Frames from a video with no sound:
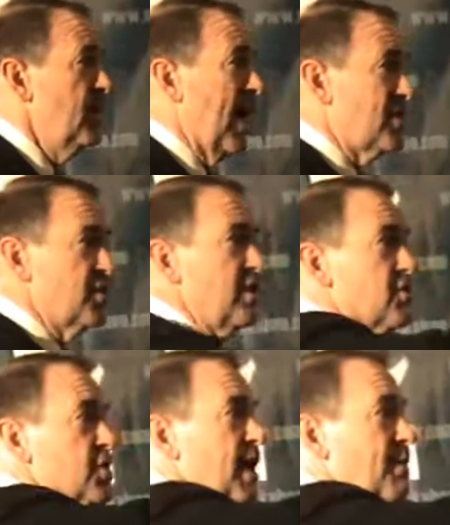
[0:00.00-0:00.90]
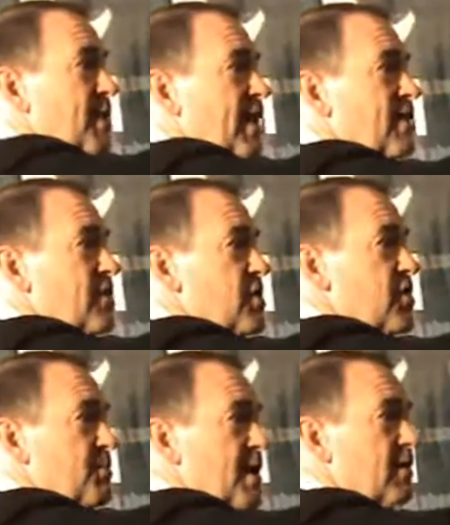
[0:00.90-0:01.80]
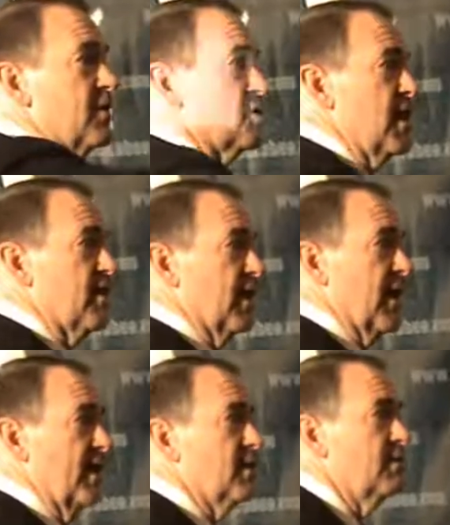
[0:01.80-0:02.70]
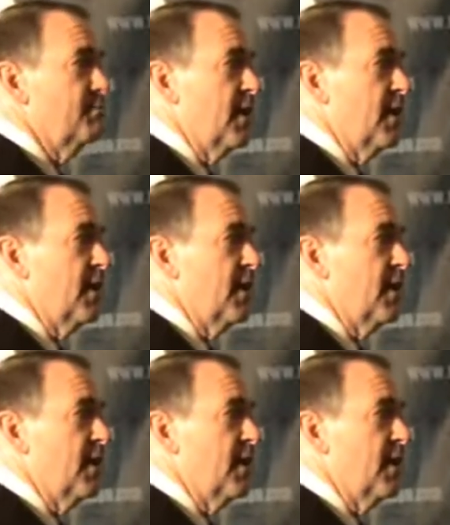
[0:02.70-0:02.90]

I see your sign right here that says America's Dairyland.